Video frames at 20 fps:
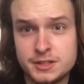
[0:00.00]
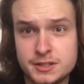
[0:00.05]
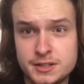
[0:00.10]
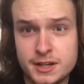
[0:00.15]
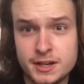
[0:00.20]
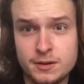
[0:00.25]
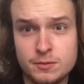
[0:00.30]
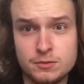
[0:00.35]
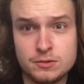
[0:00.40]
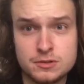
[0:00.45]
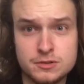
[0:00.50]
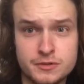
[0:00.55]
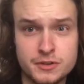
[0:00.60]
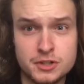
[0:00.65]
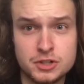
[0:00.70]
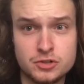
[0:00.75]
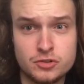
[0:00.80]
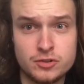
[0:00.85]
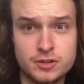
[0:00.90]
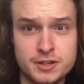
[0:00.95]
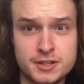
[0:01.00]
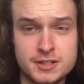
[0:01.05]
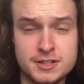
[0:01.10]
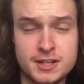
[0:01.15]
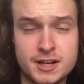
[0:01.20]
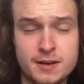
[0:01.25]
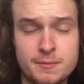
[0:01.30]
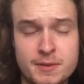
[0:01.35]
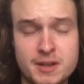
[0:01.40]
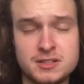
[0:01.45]
today was fixture release
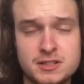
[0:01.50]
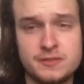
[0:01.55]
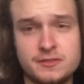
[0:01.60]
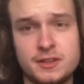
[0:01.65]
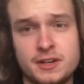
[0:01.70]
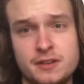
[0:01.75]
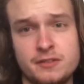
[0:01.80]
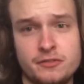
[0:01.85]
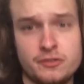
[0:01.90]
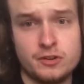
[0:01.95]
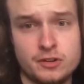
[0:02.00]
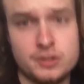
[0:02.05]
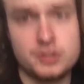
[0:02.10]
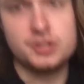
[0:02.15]
day, a massive day for